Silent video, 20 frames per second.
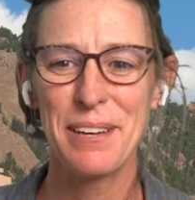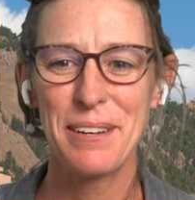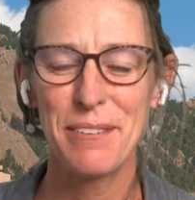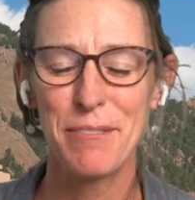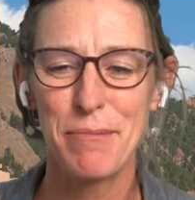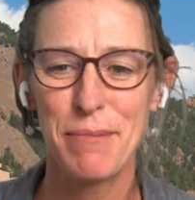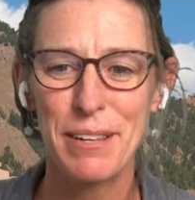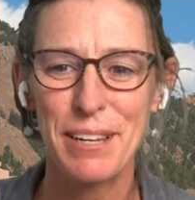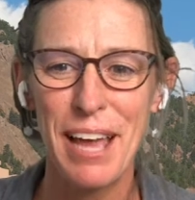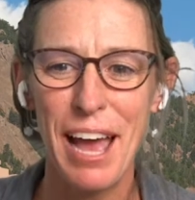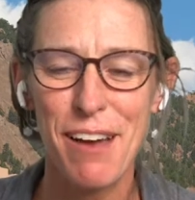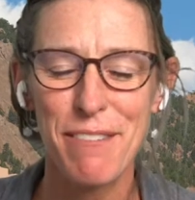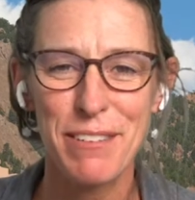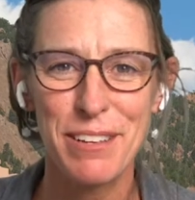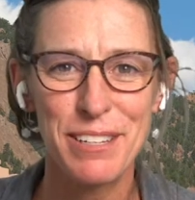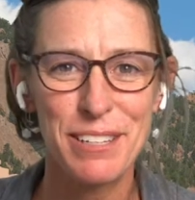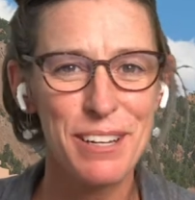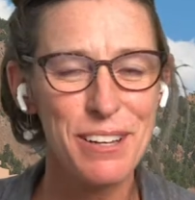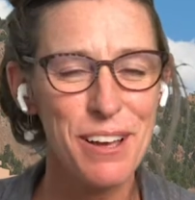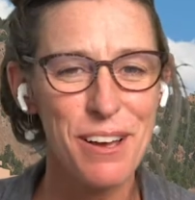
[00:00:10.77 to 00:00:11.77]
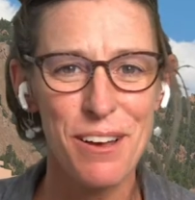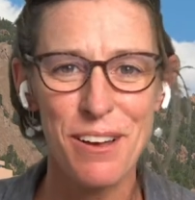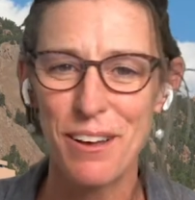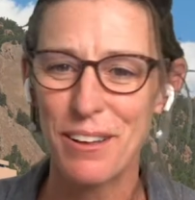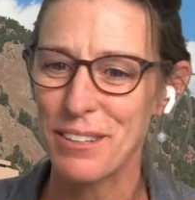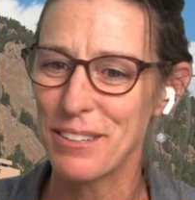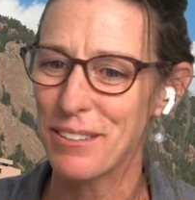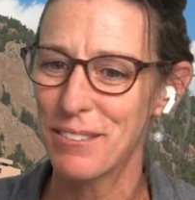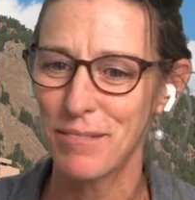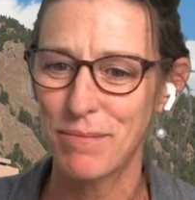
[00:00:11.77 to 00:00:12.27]
have been having
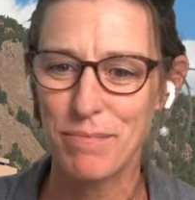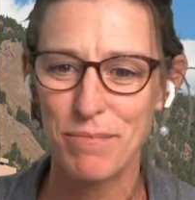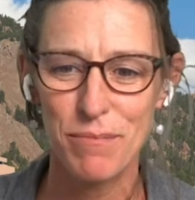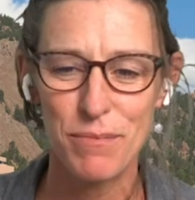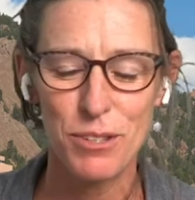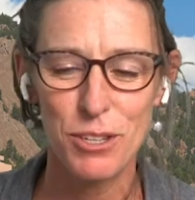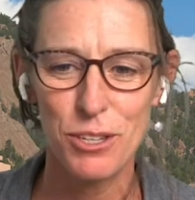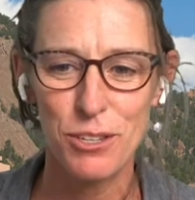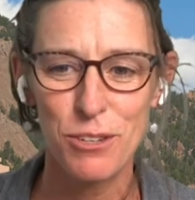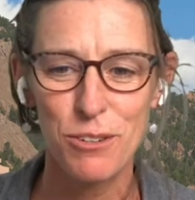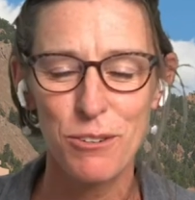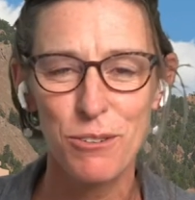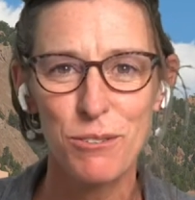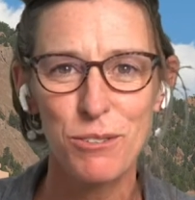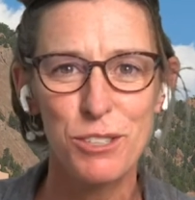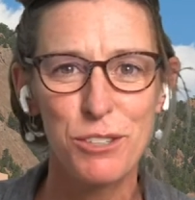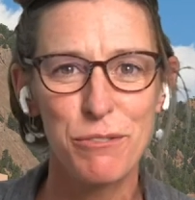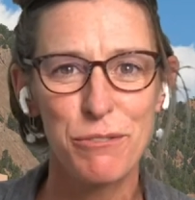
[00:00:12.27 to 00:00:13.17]
a huge